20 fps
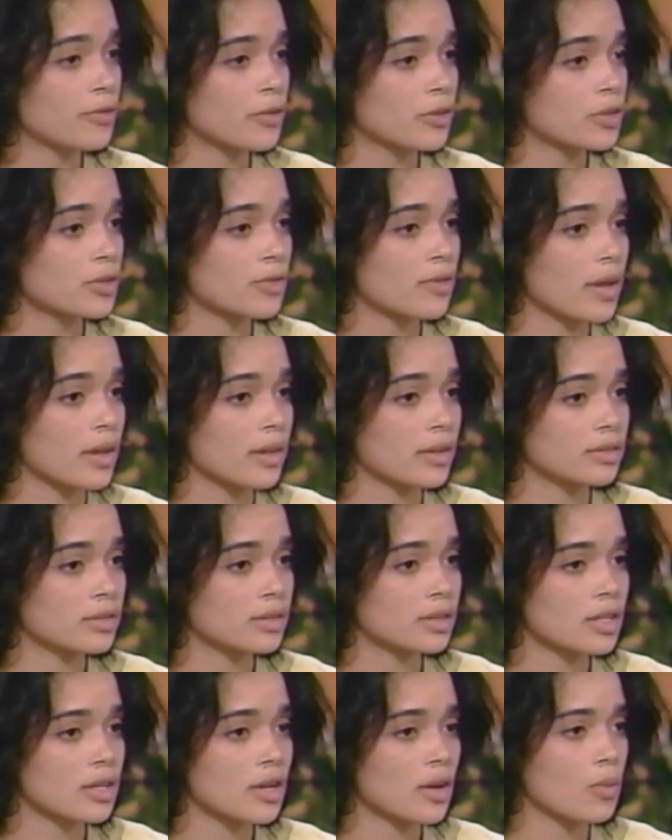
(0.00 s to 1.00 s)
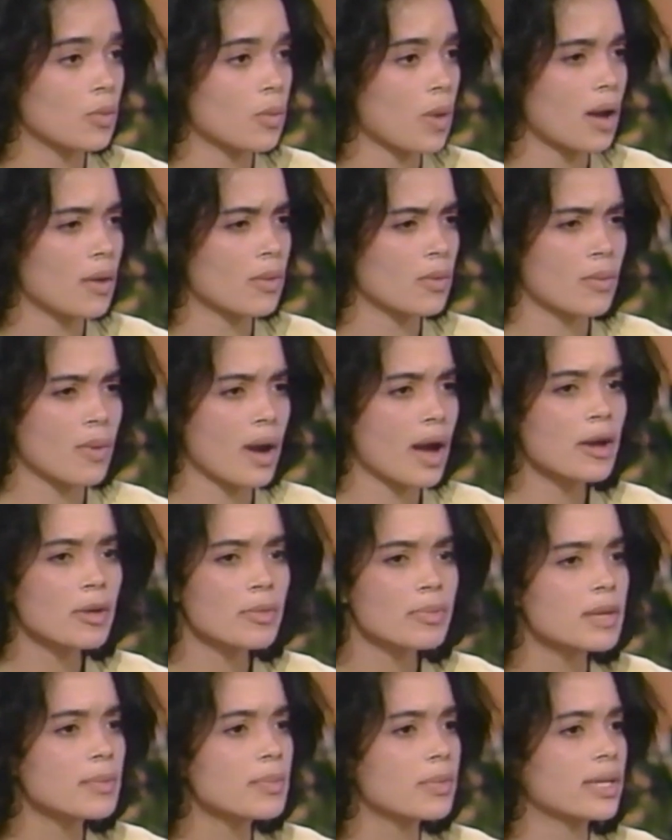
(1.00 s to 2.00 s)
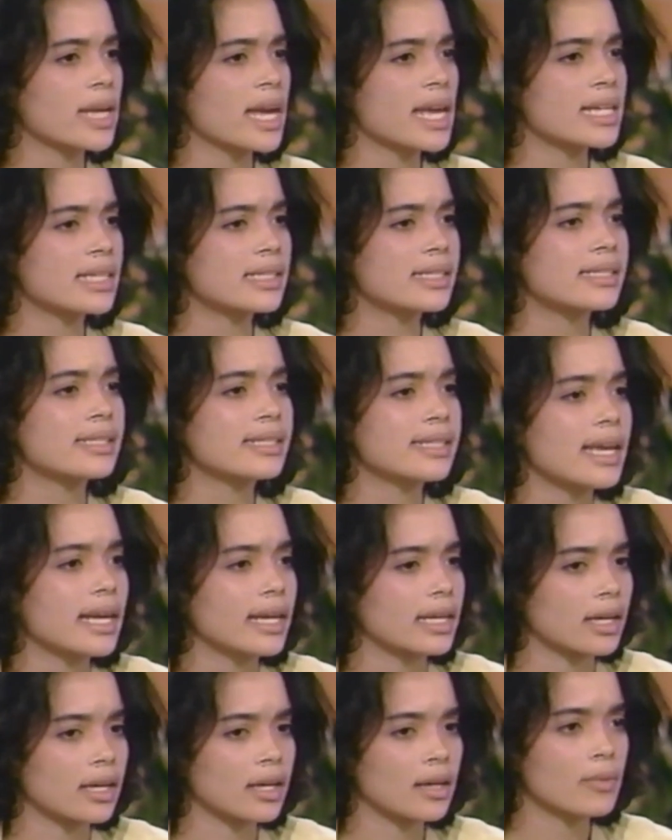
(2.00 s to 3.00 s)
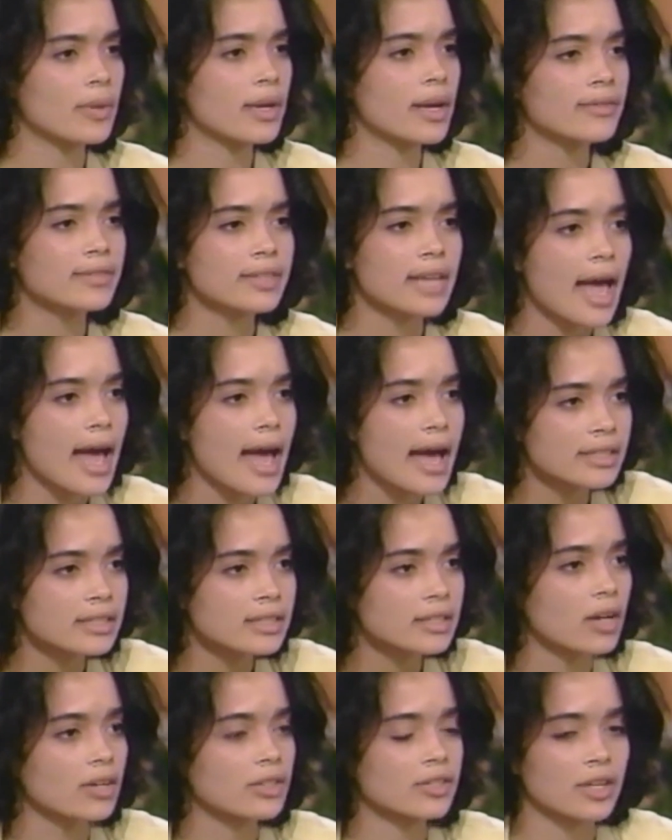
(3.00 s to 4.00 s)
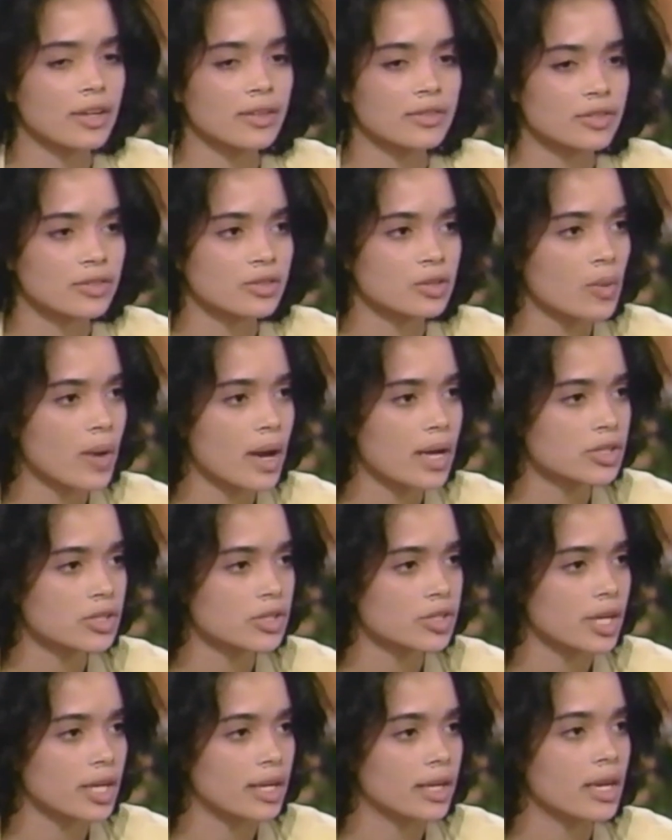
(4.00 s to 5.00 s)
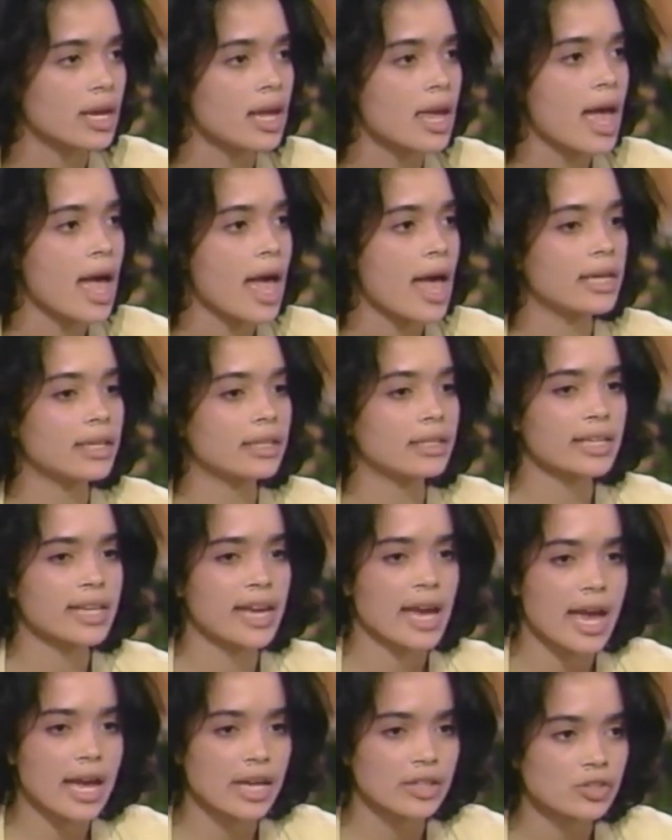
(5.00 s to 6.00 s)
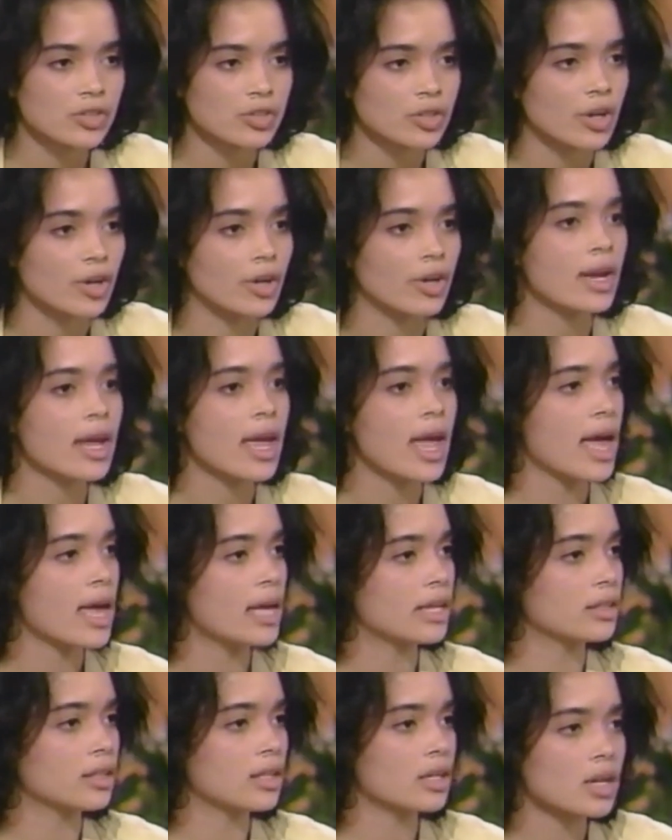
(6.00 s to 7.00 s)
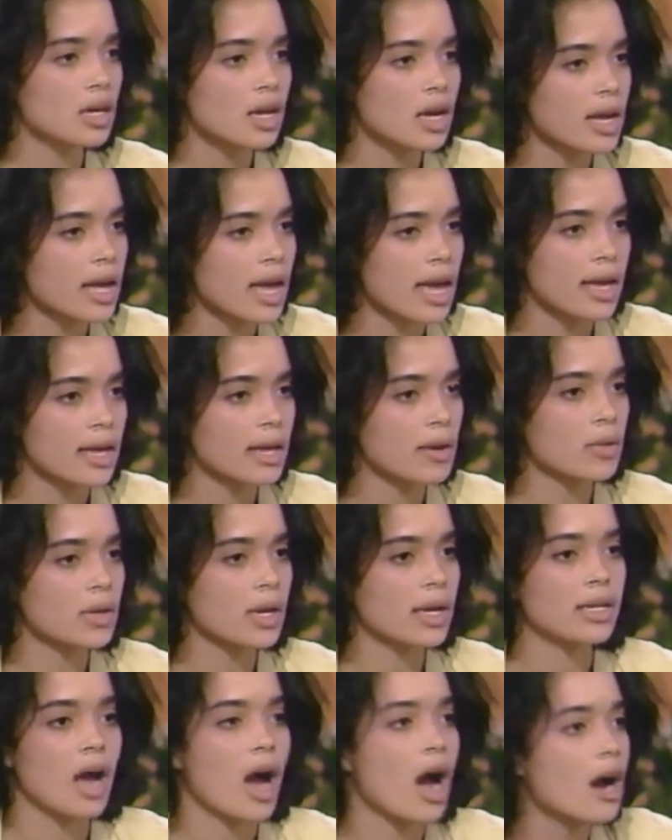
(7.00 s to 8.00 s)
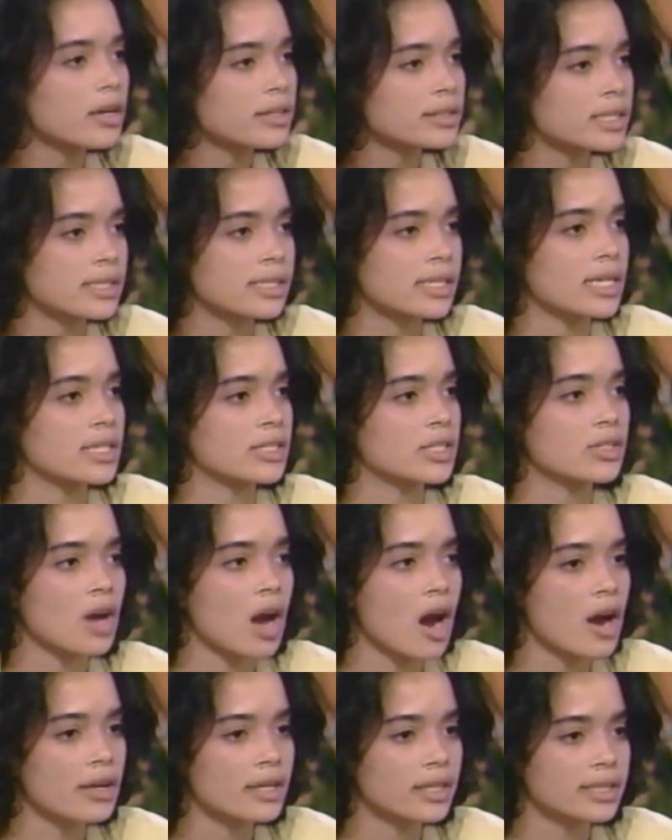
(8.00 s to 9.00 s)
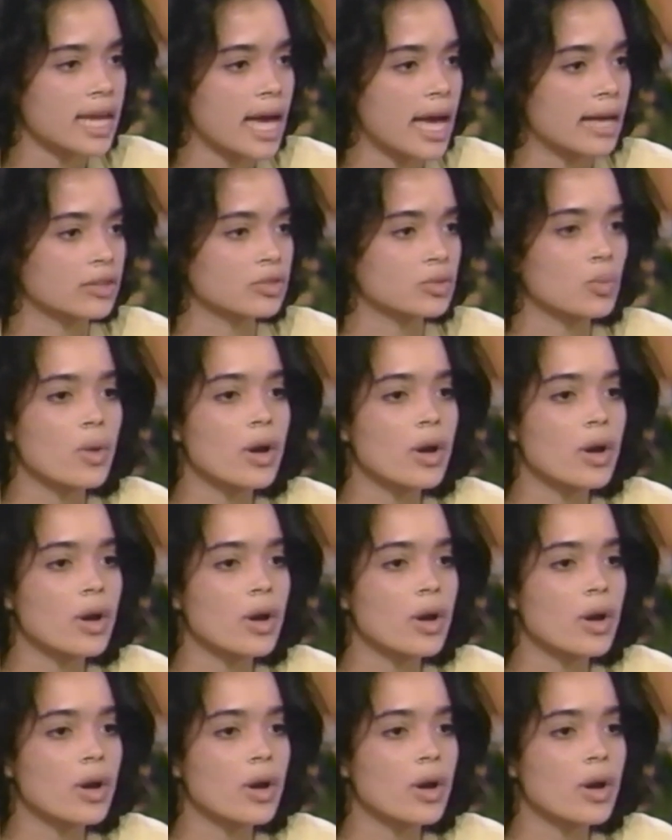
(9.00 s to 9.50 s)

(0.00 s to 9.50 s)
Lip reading: First of all, is, you know, why are people getting sick? We have to ask ourselves this question. And cancer and heart disease and heart attacks,